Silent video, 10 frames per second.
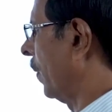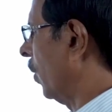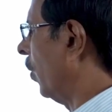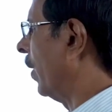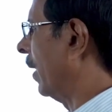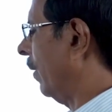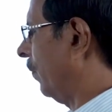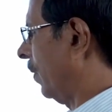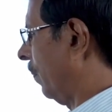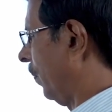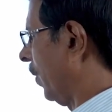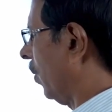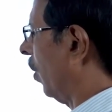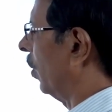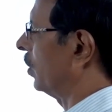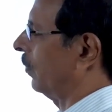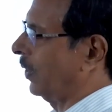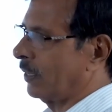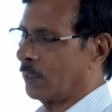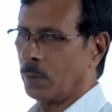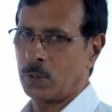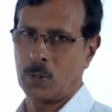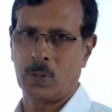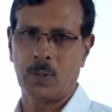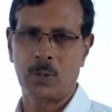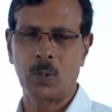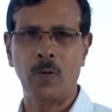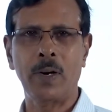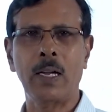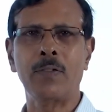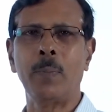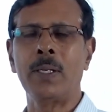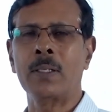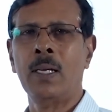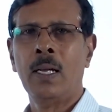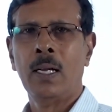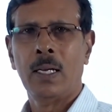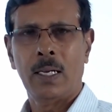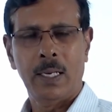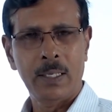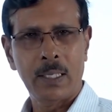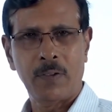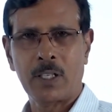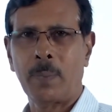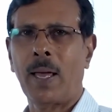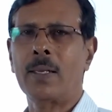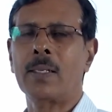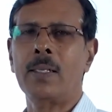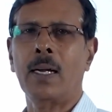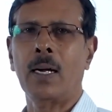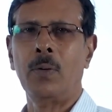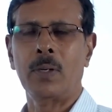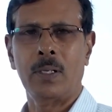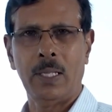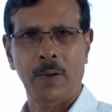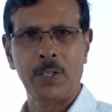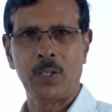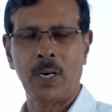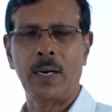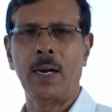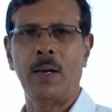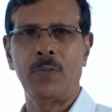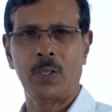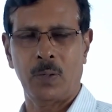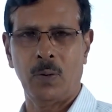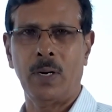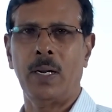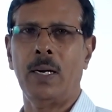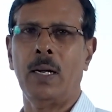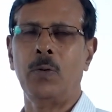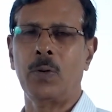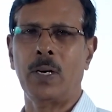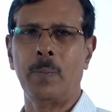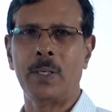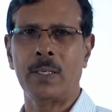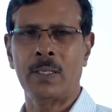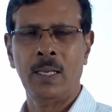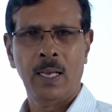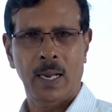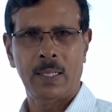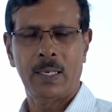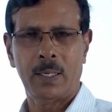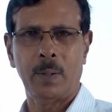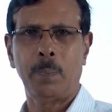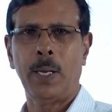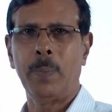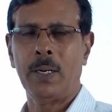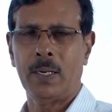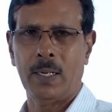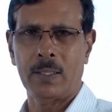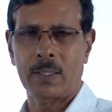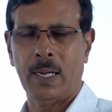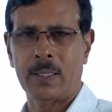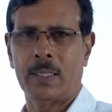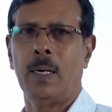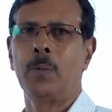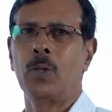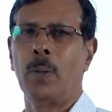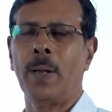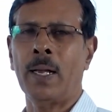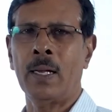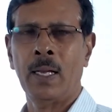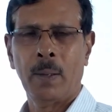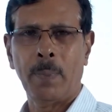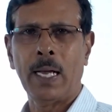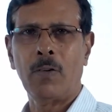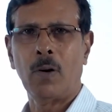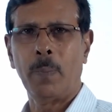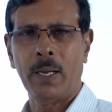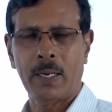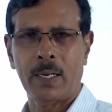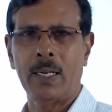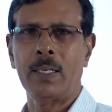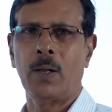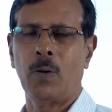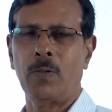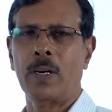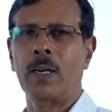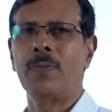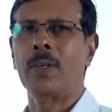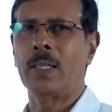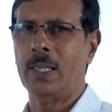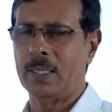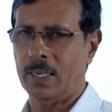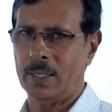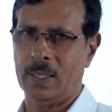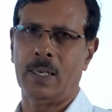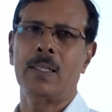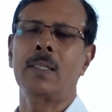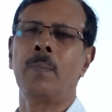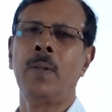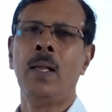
Overdraft or loss of interest in nostro account. So overdraft means insufficient balance in the account, they have issued a draft or an outward remittance and that payment has come to the bank. Bank will be creating an overdraft and they charge interest.